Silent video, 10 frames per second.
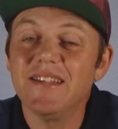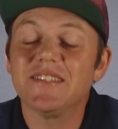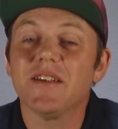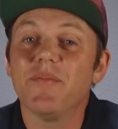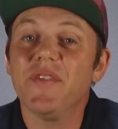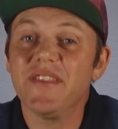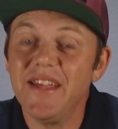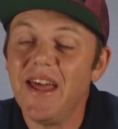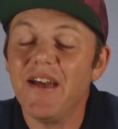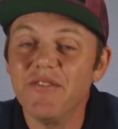it's something
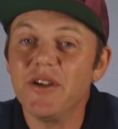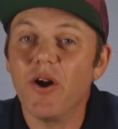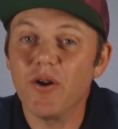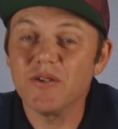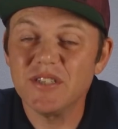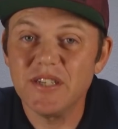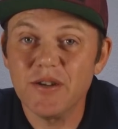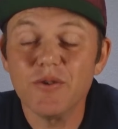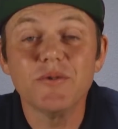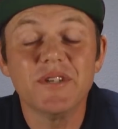that every
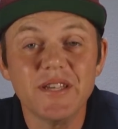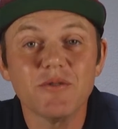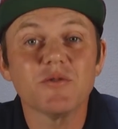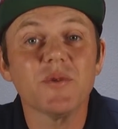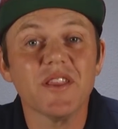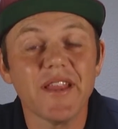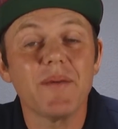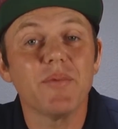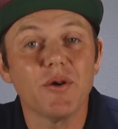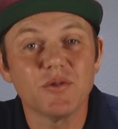RCer who deals with
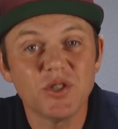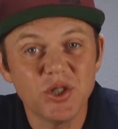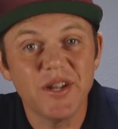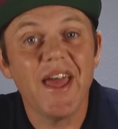LiPos should